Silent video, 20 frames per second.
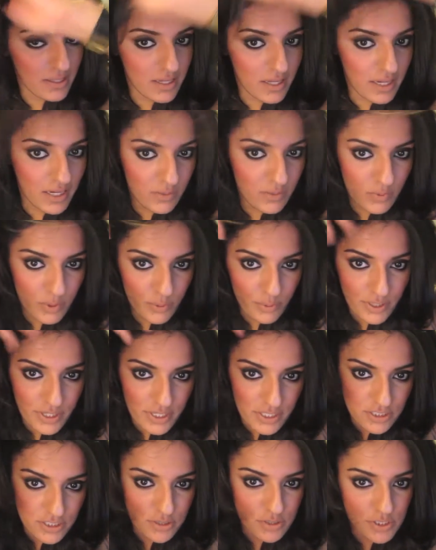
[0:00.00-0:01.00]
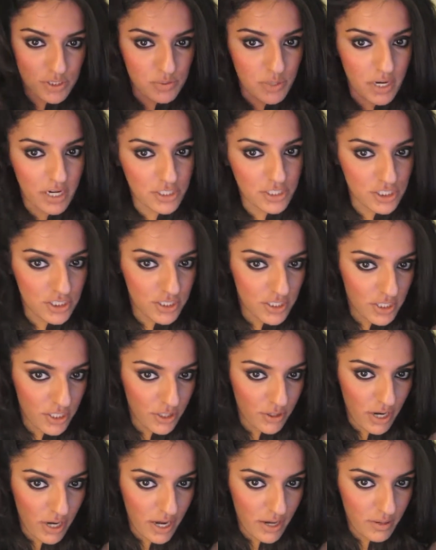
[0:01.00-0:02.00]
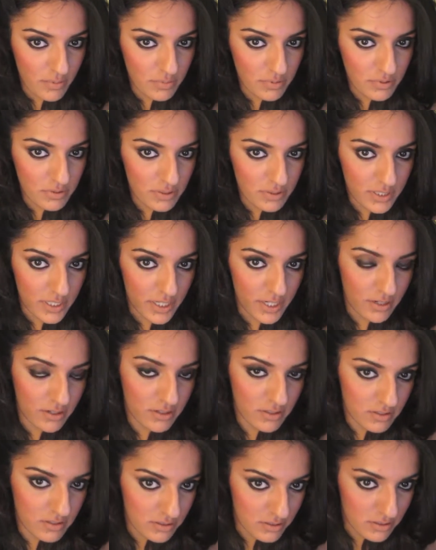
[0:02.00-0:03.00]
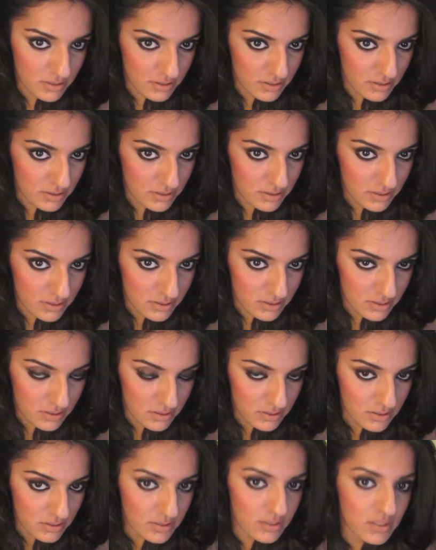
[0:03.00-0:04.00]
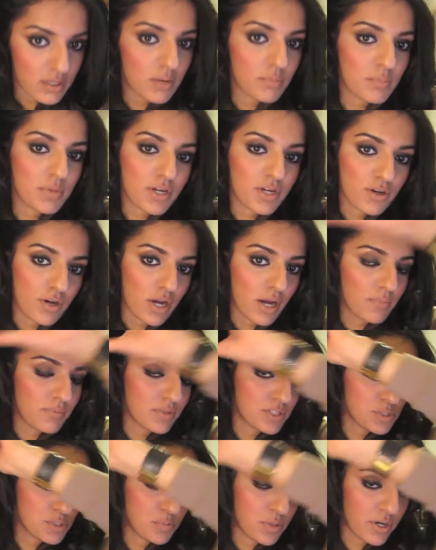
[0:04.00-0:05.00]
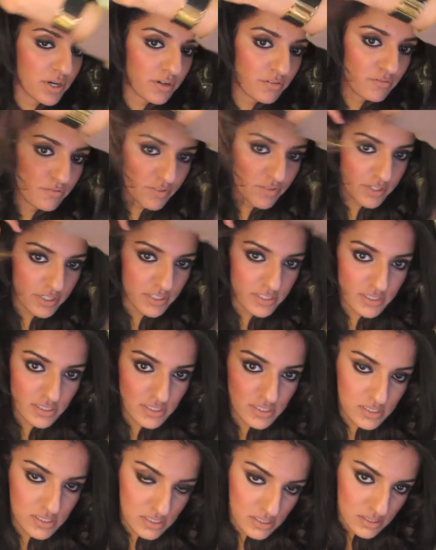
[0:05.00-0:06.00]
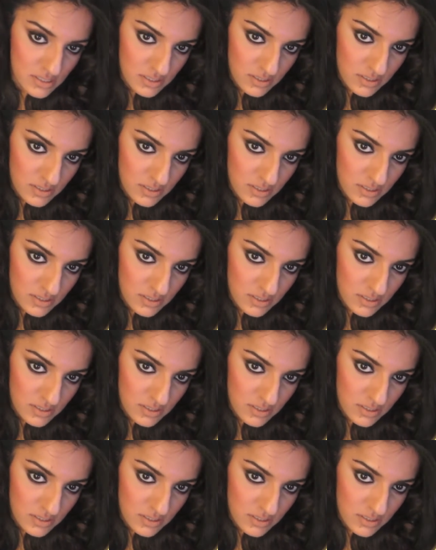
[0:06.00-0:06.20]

And what we're going to do is we're actually going to grab here. I'm going to grab this part first